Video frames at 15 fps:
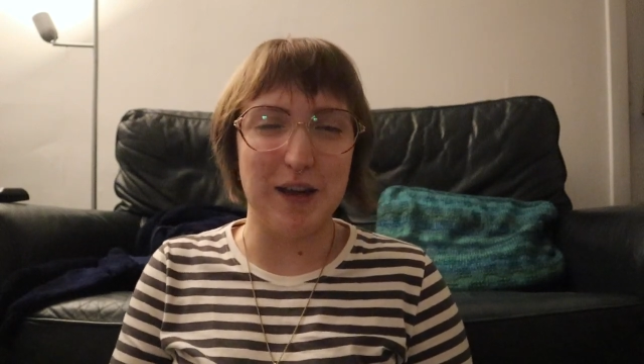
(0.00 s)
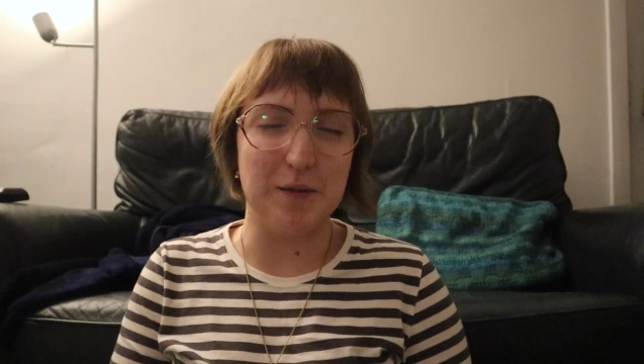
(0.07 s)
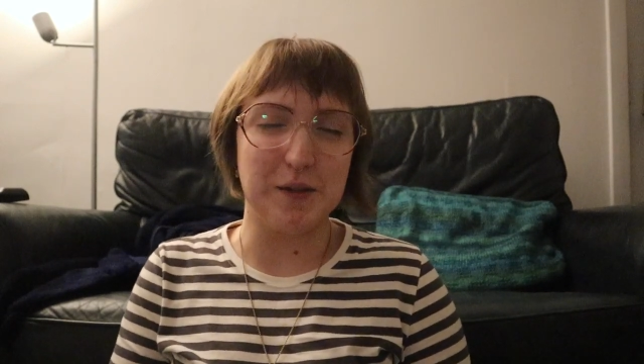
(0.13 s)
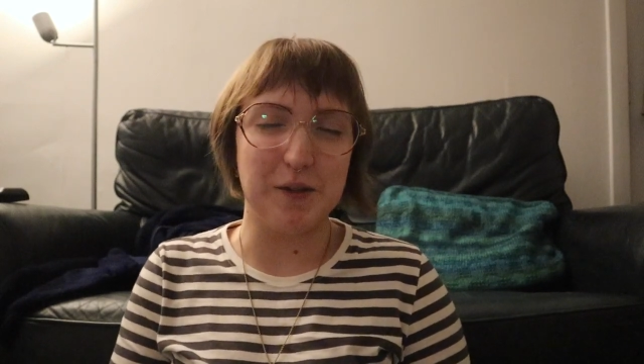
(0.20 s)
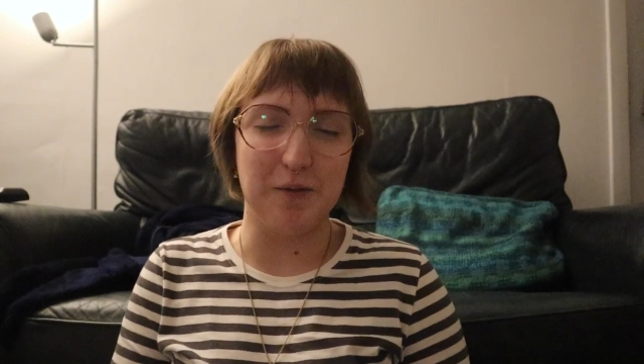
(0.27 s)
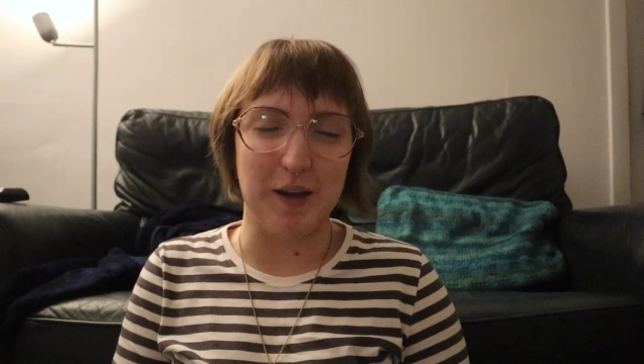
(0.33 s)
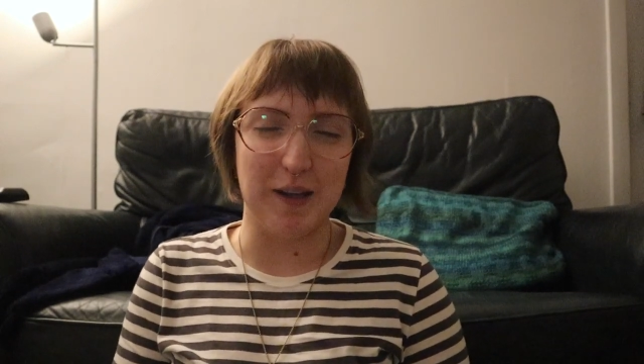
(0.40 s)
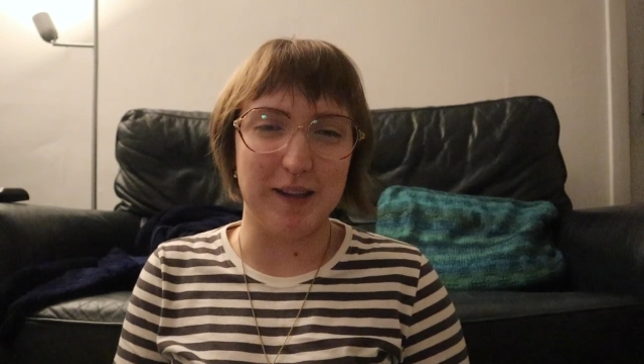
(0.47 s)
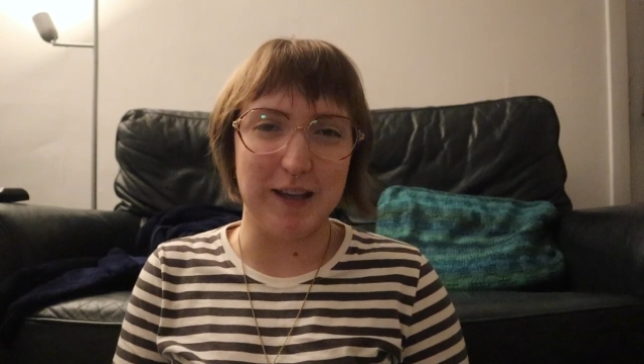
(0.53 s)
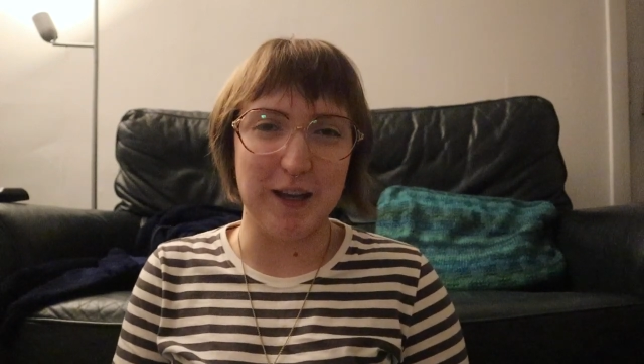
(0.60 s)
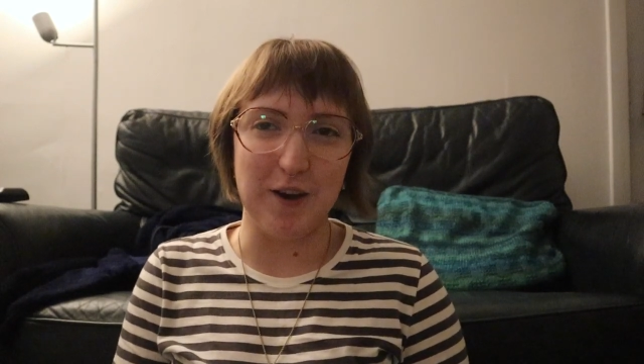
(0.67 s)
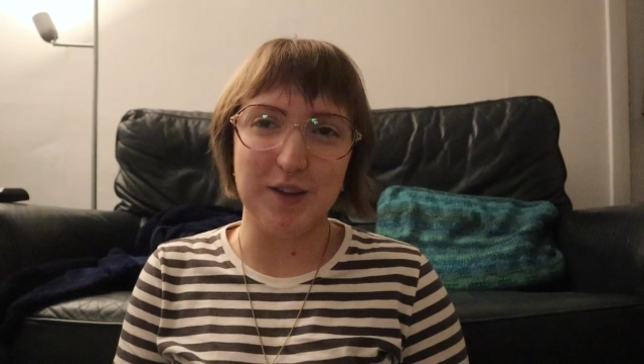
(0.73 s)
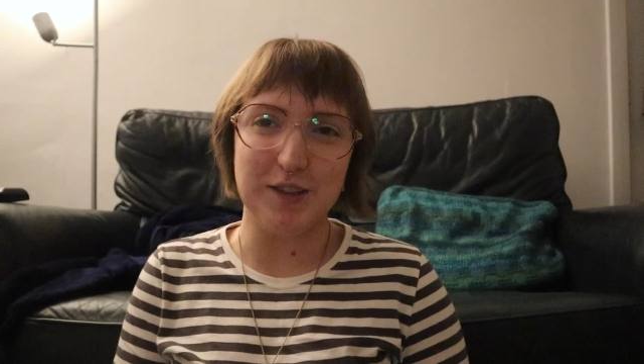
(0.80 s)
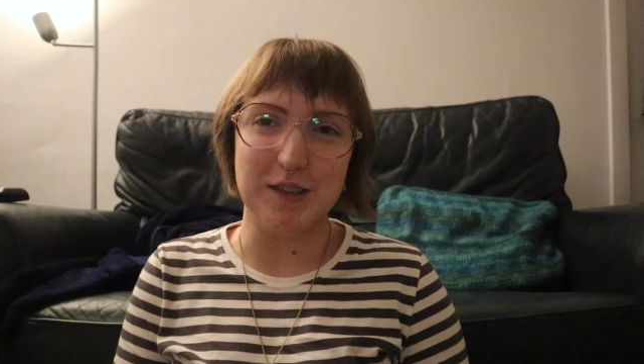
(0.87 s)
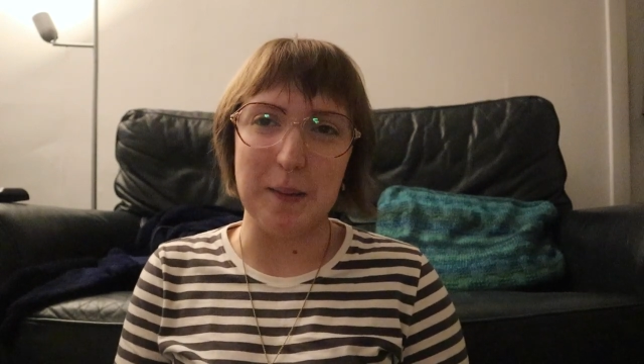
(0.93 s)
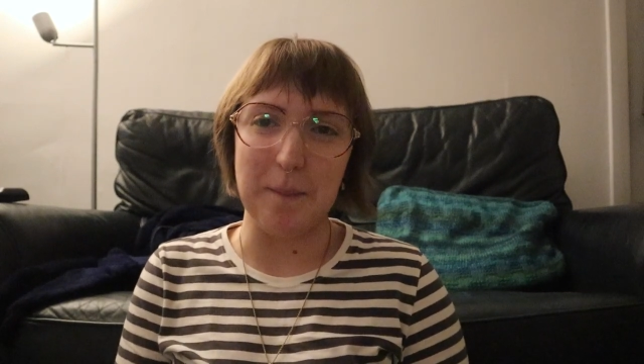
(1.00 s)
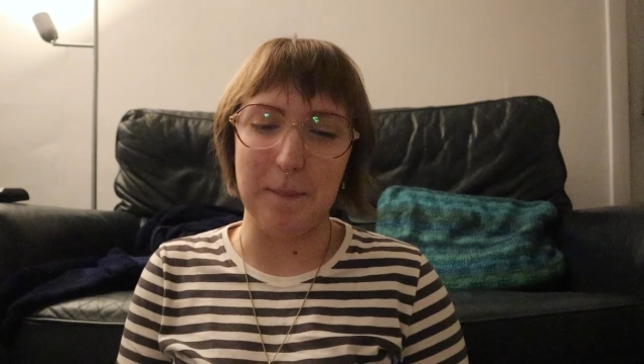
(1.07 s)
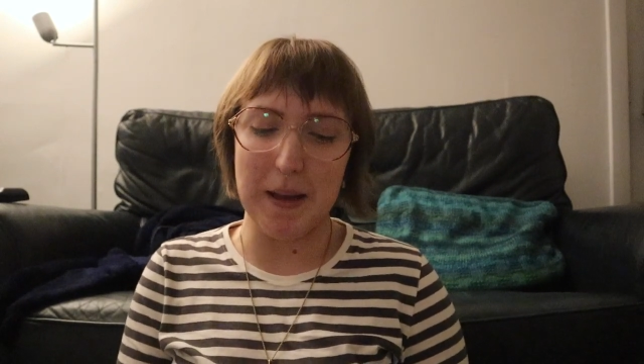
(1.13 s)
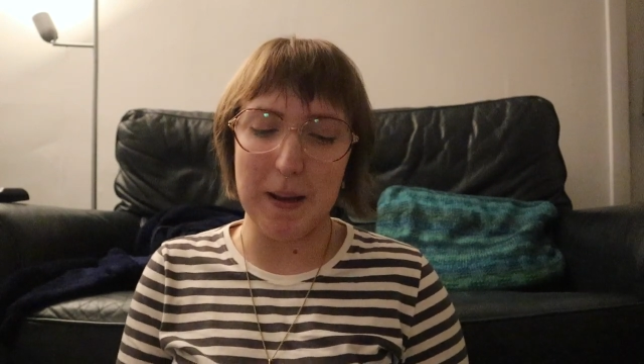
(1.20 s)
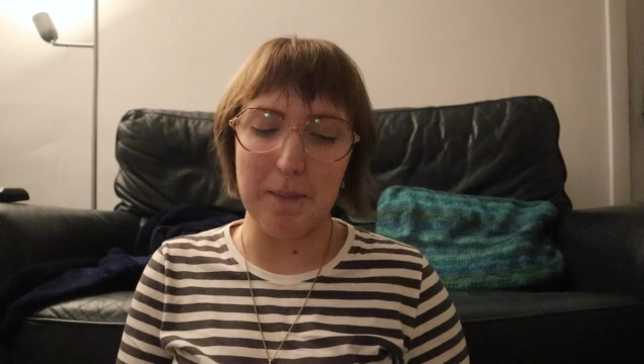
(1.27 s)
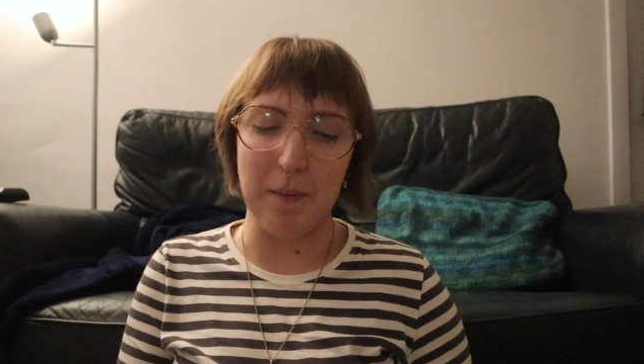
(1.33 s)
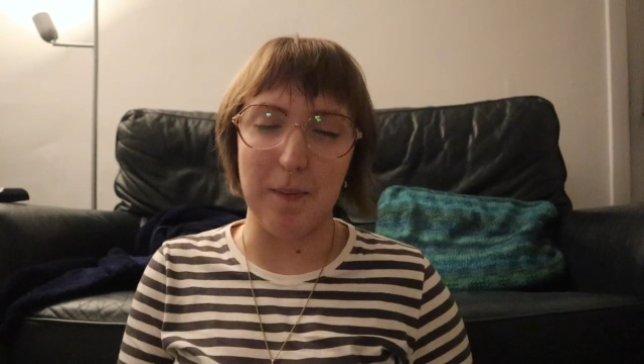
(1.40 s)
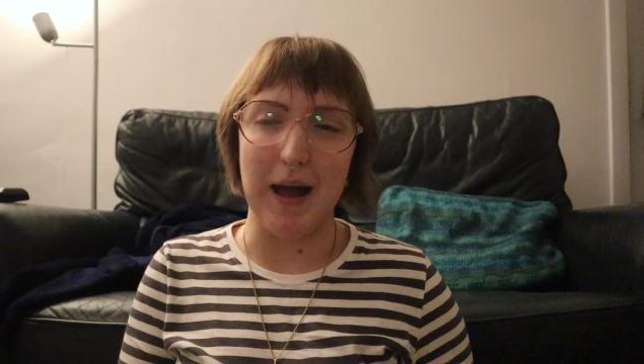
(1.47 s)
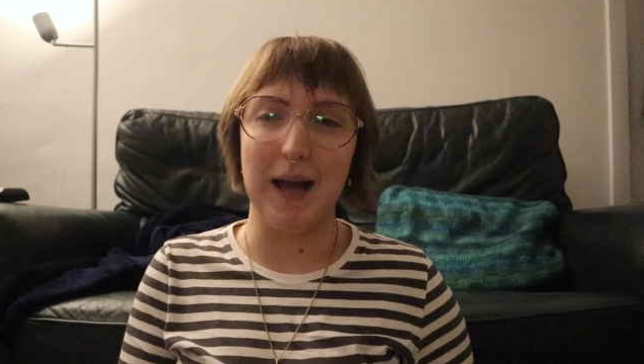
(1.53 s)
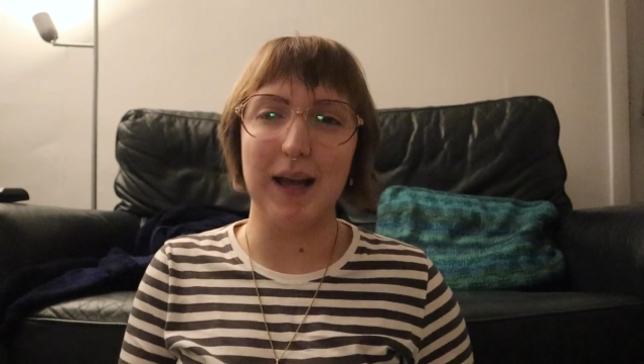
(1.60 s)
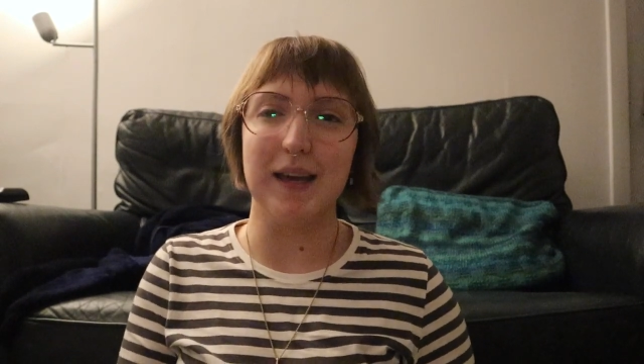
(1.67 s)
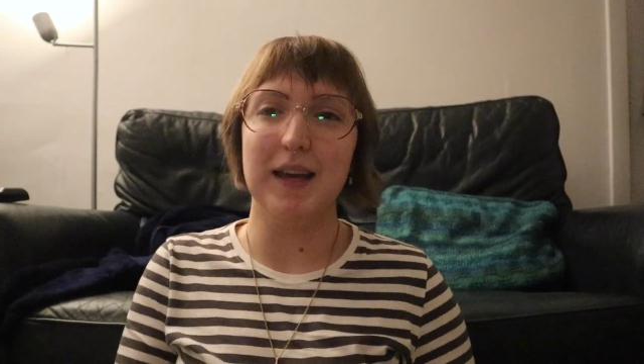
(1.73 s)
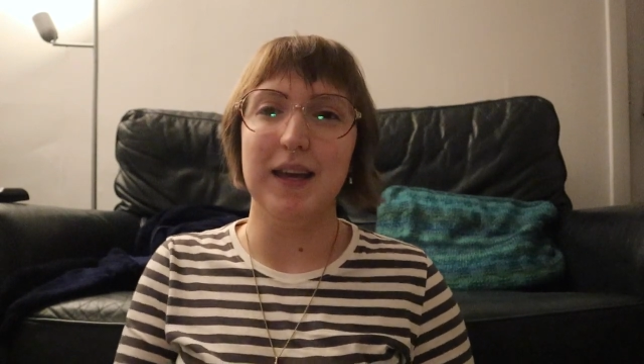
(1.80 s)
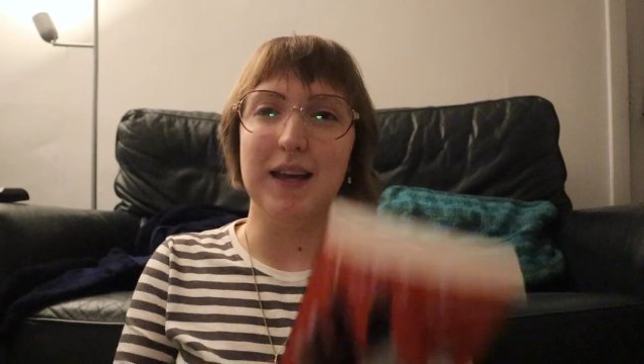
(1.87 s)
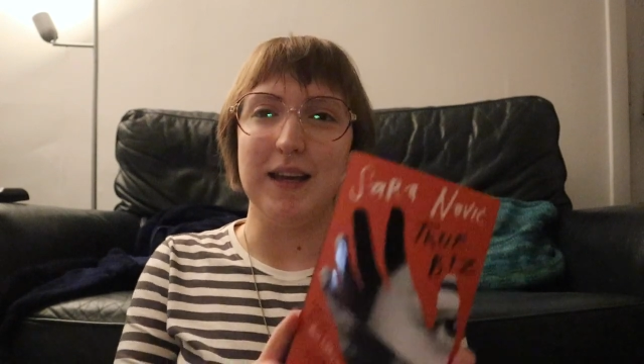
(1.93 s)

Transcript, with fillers: it was finally out in paperback,